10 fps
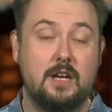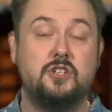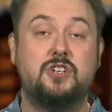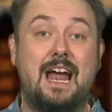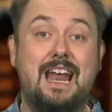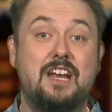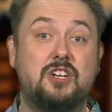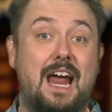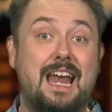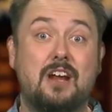Jenna and
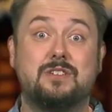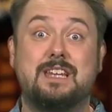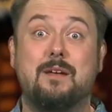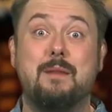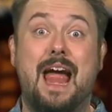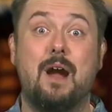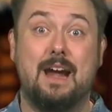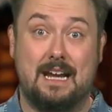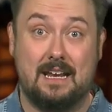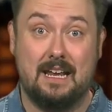Channing are still
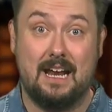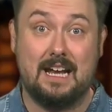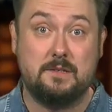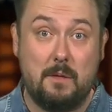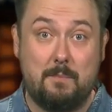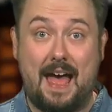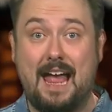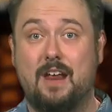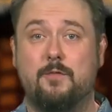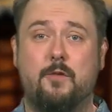married and it's been
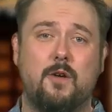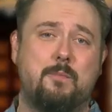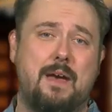back and forth,